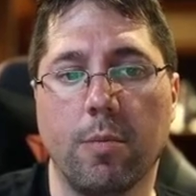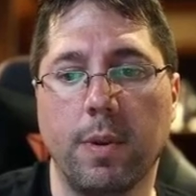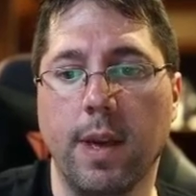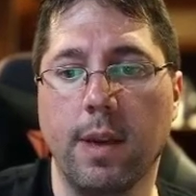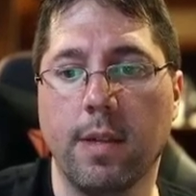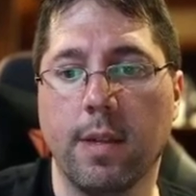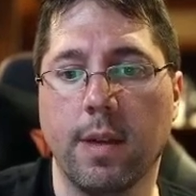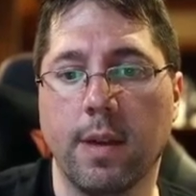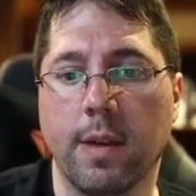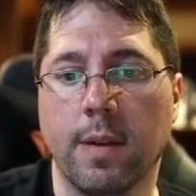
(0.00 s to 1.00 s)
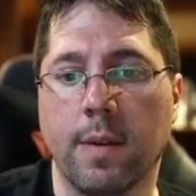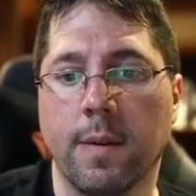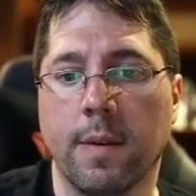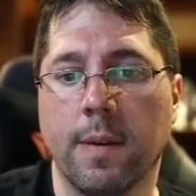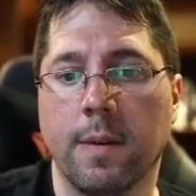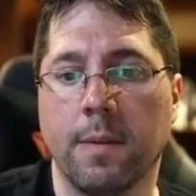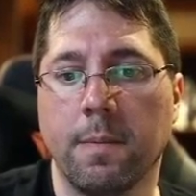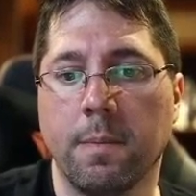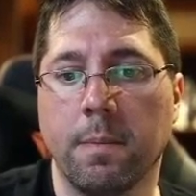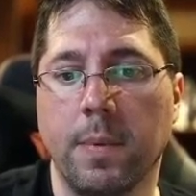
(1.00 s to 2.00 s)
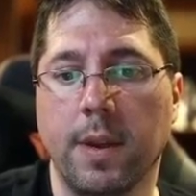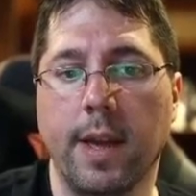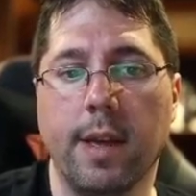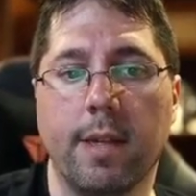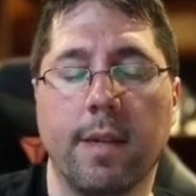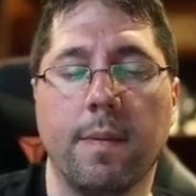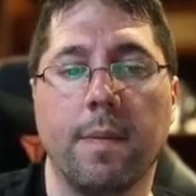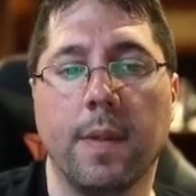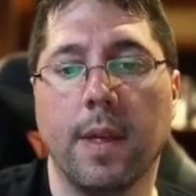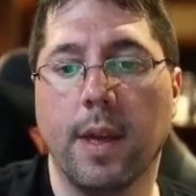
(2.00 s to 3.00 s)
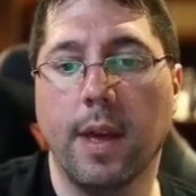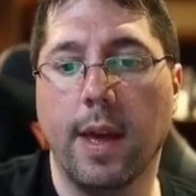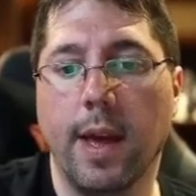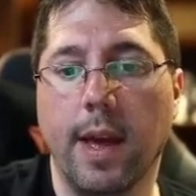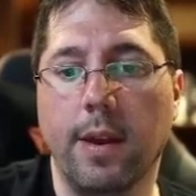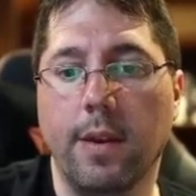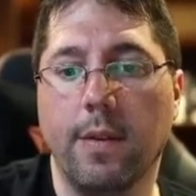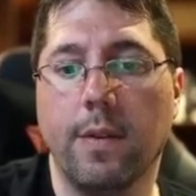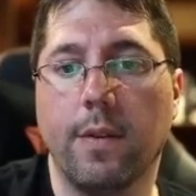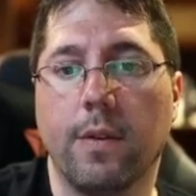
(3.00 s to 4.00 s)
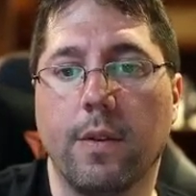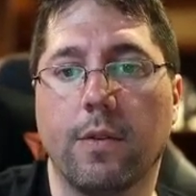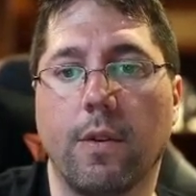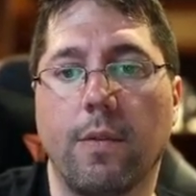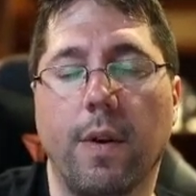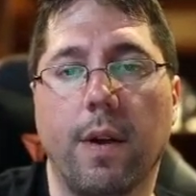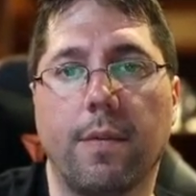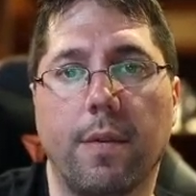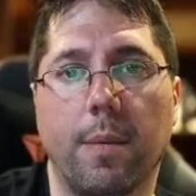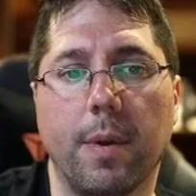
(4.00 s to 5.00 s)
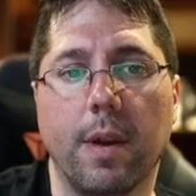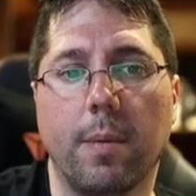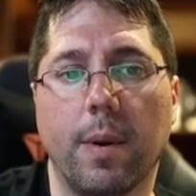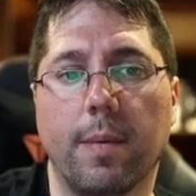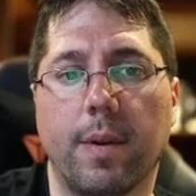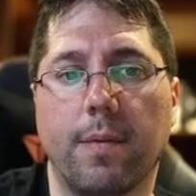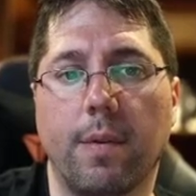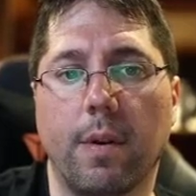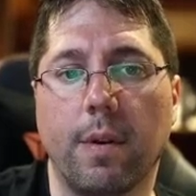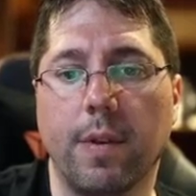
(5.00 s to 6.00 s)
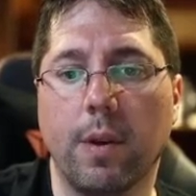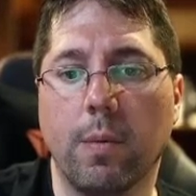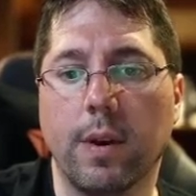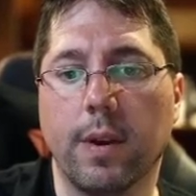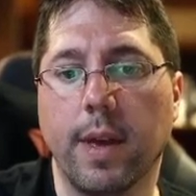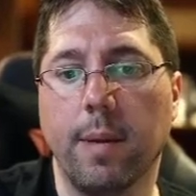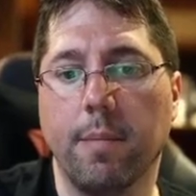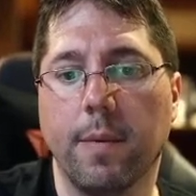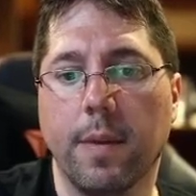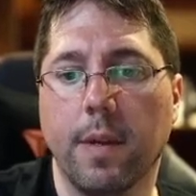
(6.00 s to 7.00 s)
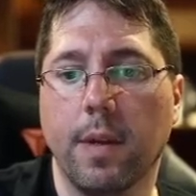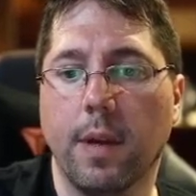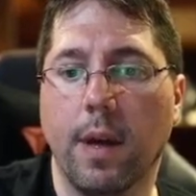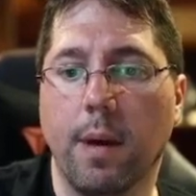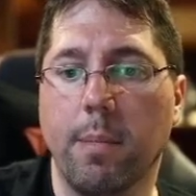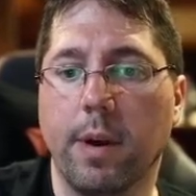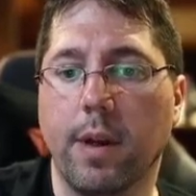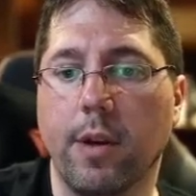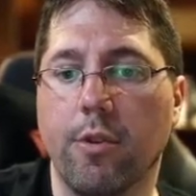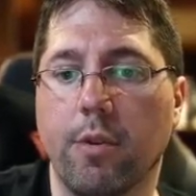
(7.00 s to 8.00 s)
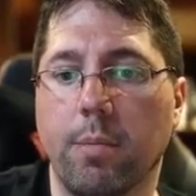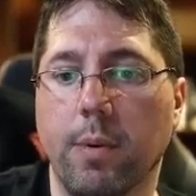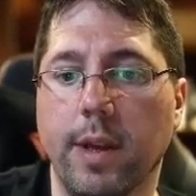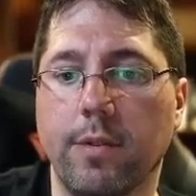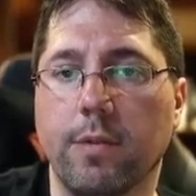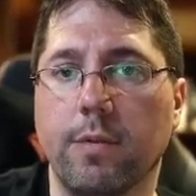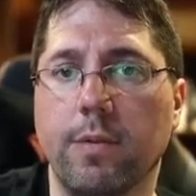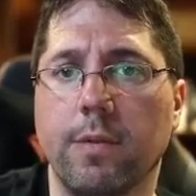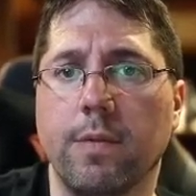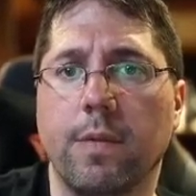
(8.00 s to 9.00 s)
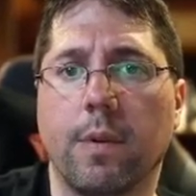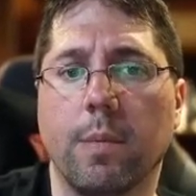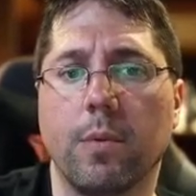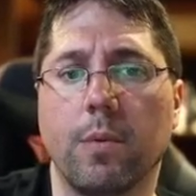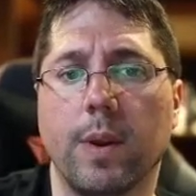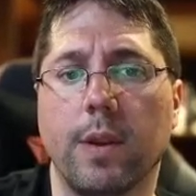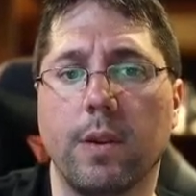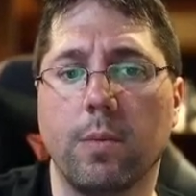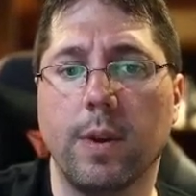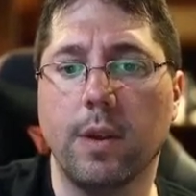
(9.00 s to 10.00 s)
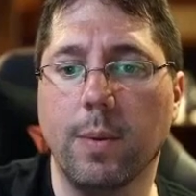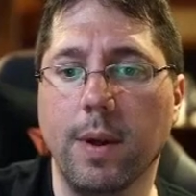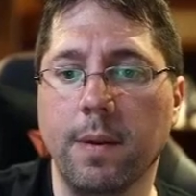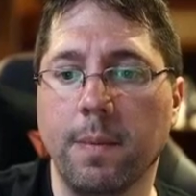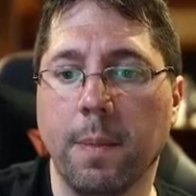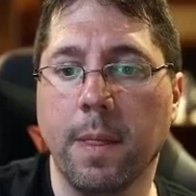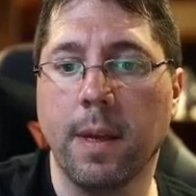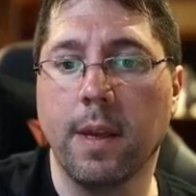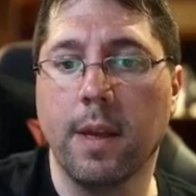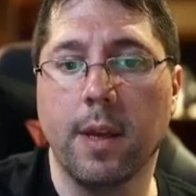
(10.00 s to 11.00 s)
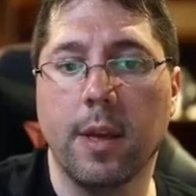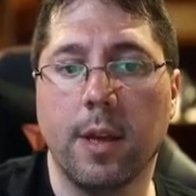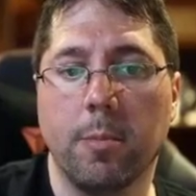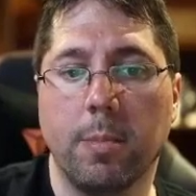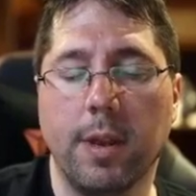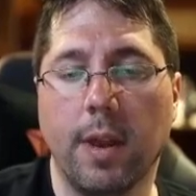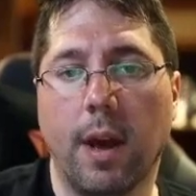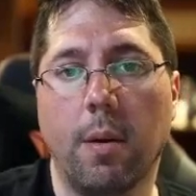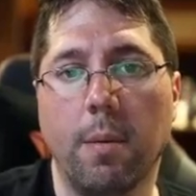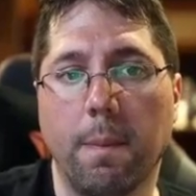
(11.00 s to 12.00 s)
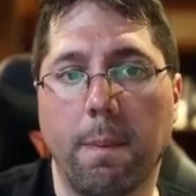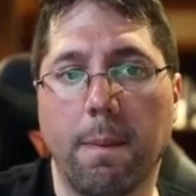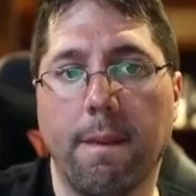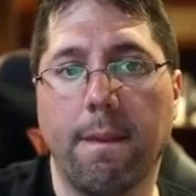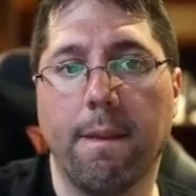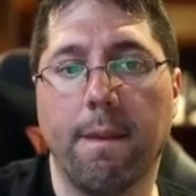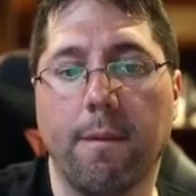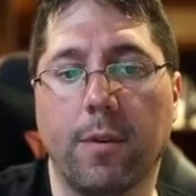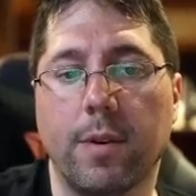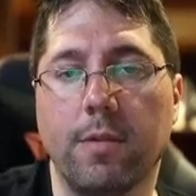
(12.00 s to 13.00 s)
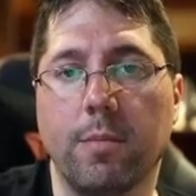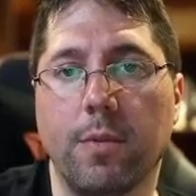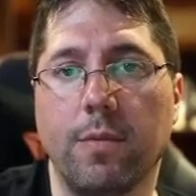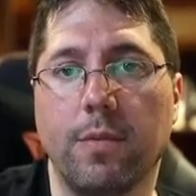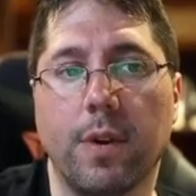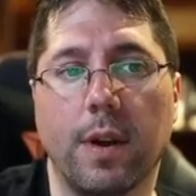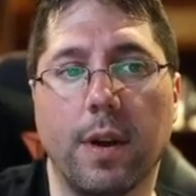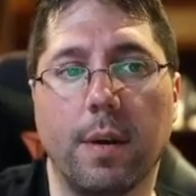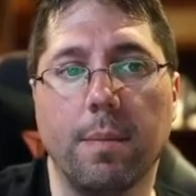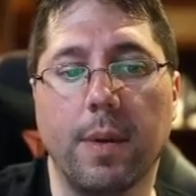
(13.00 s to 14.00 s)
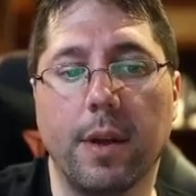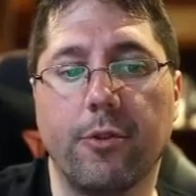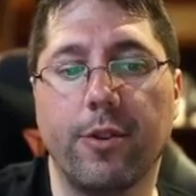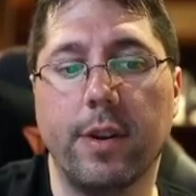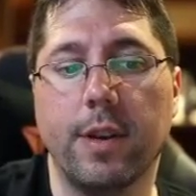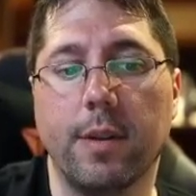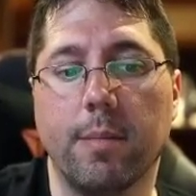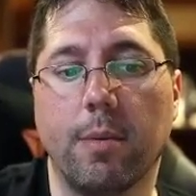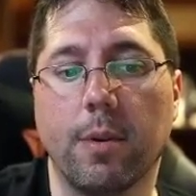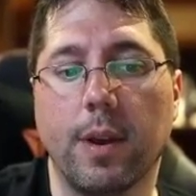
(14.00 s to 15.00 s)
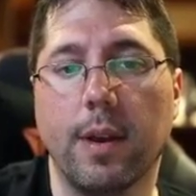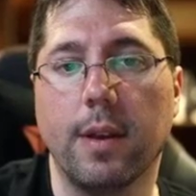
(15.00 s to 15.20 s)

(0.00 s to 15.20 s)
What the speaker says: takes, b takes, and so far from here we were following one game, Berkic-Lupulescu from 2021. But now for this move, actually Bogdan